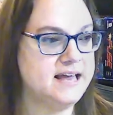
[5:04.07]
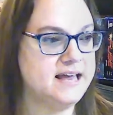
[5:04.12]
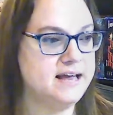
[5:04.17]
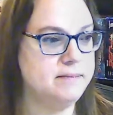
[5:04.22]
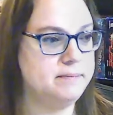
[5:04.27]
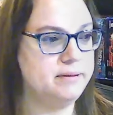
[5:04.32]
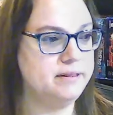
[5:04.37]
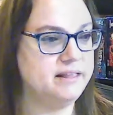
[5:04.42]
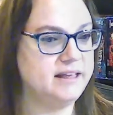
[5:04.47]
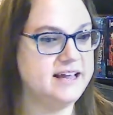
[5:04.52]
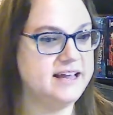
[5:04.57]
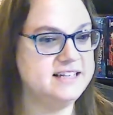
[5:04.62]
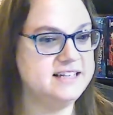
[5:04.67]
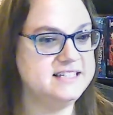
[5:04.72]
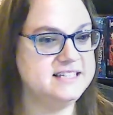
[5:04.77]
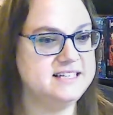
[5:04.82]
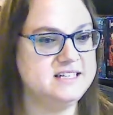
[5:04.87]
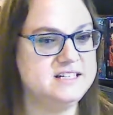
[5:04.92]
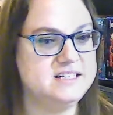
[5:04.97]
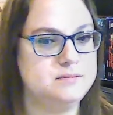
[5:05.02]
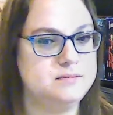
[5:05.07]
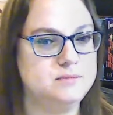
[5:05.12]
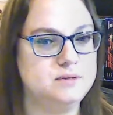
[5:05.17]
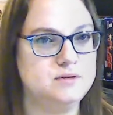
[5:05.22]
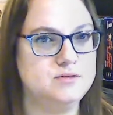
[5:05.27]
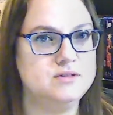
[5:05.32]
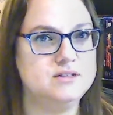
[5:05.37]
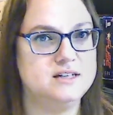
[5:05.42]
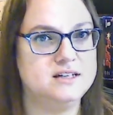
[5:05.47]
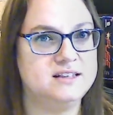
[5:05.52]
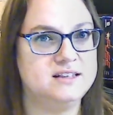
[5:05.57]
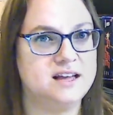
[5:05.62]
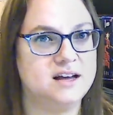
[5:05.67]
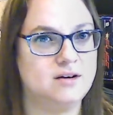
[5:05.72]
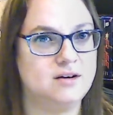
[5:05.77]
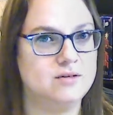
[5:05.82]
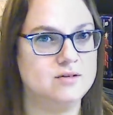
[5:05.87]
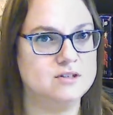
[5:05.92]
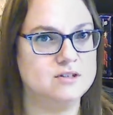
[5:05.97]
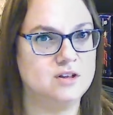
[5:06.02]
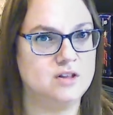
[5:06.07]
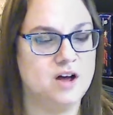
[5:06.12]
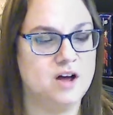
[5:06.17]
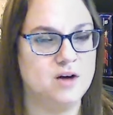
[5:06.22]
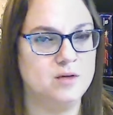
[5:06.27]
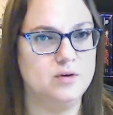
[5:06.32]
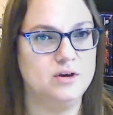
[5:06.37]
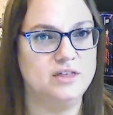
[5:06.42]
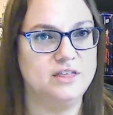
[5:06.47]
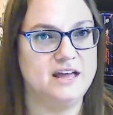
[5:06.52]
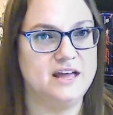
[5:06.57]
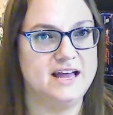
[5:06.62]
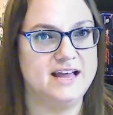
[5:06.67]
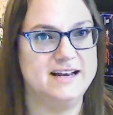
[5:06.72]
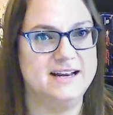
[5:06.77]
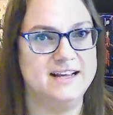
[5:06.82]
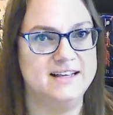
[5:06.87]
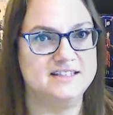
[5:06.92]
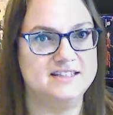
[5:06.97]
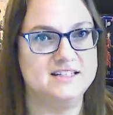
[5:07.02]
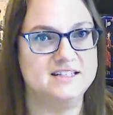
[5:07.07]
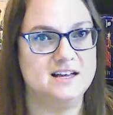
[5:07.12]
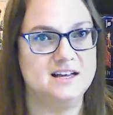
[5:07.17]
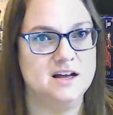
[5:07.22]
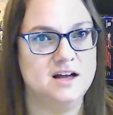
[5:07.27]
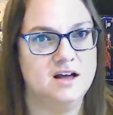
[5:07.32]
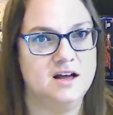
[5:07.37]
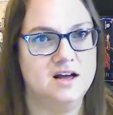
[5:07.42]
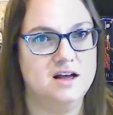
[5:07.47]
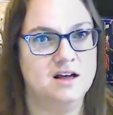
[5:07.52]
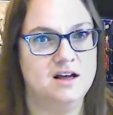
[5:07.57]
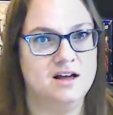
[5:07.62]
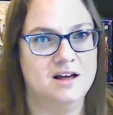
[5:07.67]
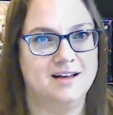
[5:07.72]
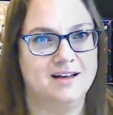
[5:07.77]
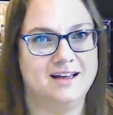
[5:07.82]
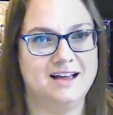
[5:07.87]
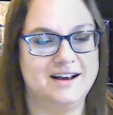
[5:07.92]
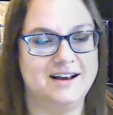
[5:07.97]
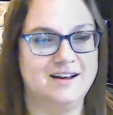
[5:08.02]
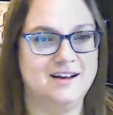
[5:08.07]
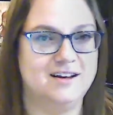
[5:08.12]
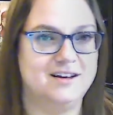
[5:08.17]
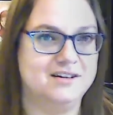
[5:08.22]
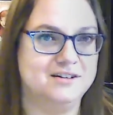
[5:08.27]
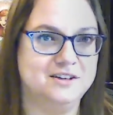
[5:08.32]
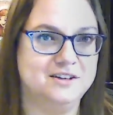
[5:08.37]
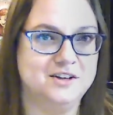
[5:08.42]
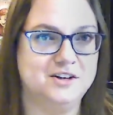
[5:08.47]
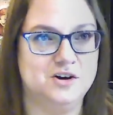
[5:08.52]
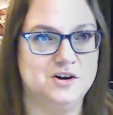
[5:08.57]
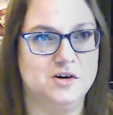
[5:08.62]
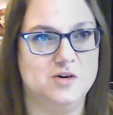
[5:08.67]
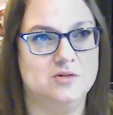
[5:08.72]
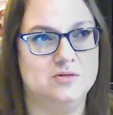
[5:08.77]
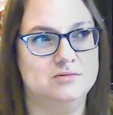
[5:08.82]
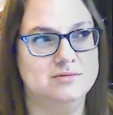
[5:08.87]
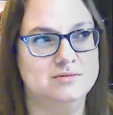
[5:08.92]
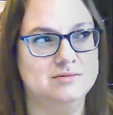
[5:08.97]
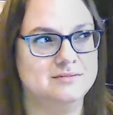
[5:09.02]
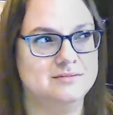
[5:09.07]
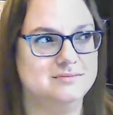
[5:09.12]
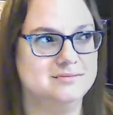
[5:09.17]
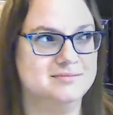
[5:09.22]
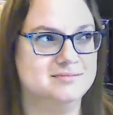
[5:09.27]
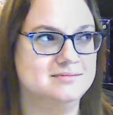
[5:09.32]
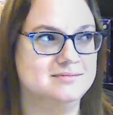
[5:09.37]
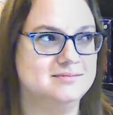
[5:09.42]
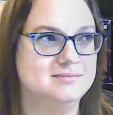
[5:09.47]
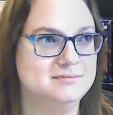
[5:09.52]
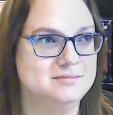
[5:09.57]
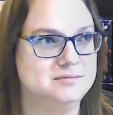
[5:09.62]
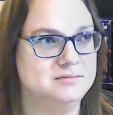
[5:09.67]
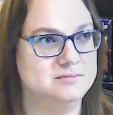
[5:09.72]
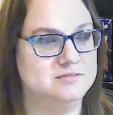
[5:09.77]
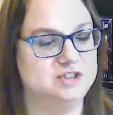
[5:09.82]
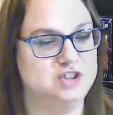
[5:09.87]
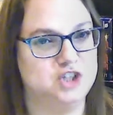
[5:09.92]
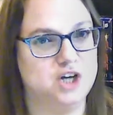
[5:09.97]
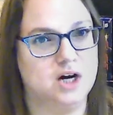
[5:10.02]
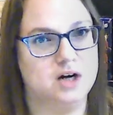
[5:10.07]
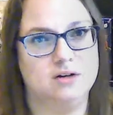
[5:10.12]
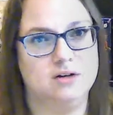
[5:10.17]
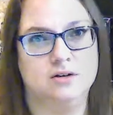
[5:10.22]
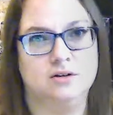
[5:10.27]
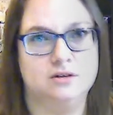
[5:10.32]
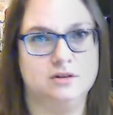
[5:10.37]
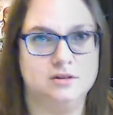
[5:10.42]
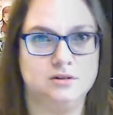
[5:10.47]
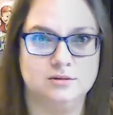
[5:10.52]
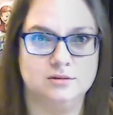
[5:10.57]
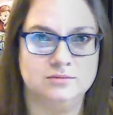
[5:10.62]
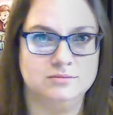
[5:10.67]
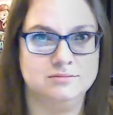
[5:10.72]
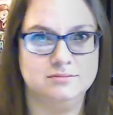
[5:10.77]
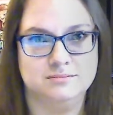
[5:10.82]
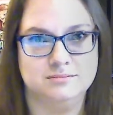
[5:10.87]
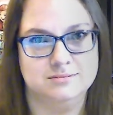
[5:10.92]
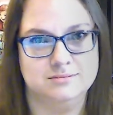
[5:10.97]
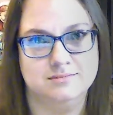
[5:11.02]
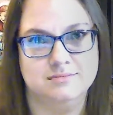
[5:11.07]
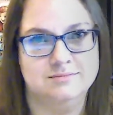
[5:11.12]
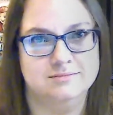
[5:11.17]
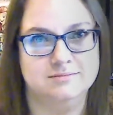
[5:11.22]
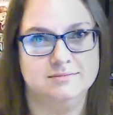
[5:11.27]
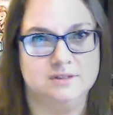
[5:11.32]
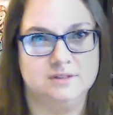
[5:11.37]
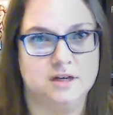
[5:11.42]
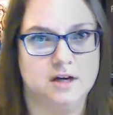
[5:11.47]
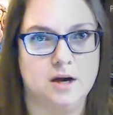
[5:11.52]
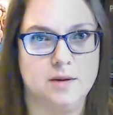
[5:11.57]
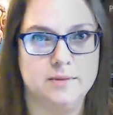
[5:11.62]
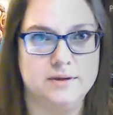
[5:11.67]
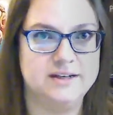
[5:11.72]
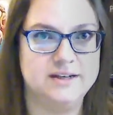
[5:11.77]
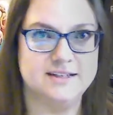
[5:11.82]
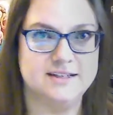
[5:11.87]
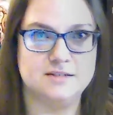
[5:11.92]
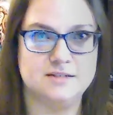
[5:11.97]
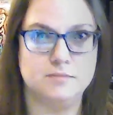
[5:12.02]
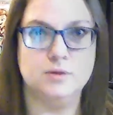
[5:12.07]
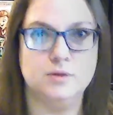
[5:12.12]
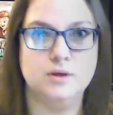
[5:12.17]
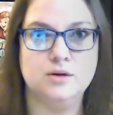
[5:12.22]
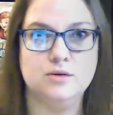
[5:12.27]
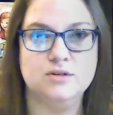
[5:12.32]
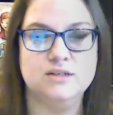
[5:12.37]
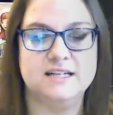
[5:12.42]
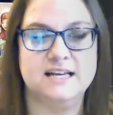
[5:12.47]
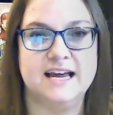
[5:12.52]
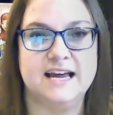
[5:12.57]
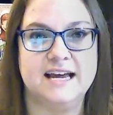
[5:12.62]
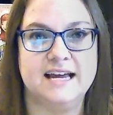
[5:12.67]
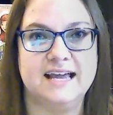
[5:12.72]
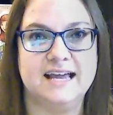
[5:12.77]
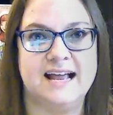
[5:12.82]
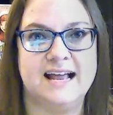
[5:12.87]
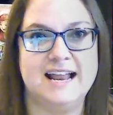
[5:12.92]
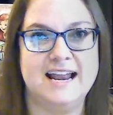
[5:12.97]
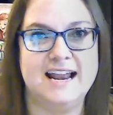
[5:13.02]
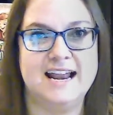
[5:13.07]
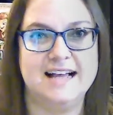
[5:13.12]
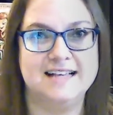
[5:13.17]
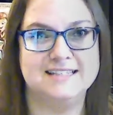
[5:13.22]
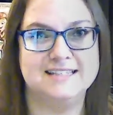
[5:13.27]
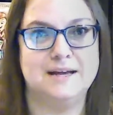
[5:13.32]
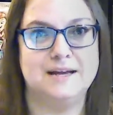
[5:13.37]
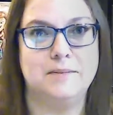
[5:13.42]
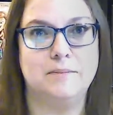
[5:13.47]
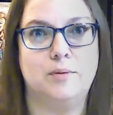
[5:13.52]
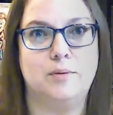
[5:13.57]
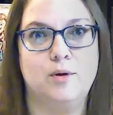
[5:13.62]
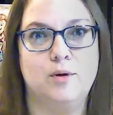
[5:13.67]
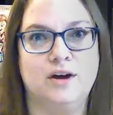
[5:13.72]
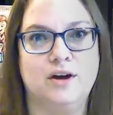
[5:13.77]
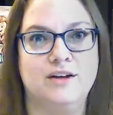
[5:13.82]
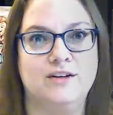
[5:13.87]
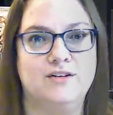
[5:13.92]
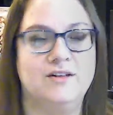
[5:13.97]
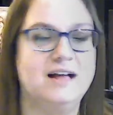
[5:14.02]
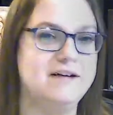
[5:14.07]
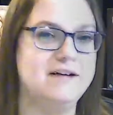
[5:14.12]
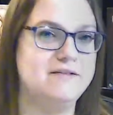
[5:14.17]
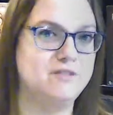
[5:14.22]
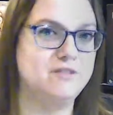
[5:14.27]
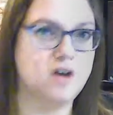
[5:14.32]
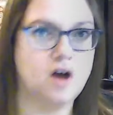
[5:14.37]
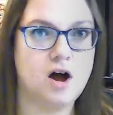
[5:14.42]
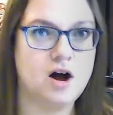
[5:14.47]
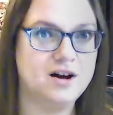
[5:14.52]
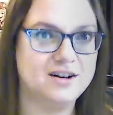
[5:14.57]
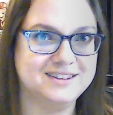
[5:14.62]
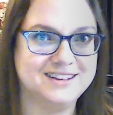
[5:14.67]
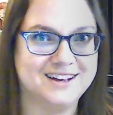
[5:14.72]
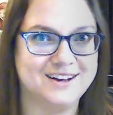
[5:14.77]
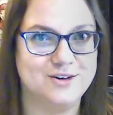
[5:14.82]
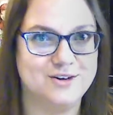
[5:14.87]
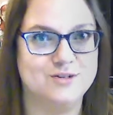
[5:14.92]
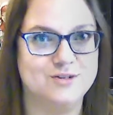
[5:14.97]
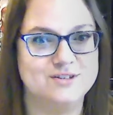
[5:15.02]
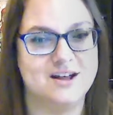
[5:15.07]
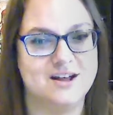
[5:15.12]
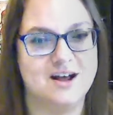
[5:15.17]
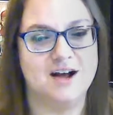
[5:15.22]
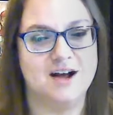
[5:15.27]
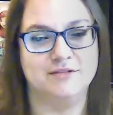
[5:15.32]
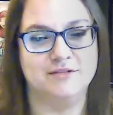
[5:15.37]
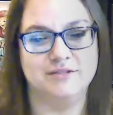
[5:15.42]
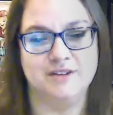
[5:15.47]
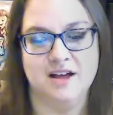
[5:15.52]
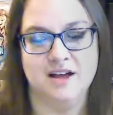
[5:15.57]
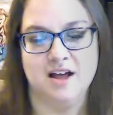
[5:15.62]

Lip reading: it plays this music that goes along with it, and it's kind of, you know, jungle, ominous music, and then at some point you'll have gong that goes off.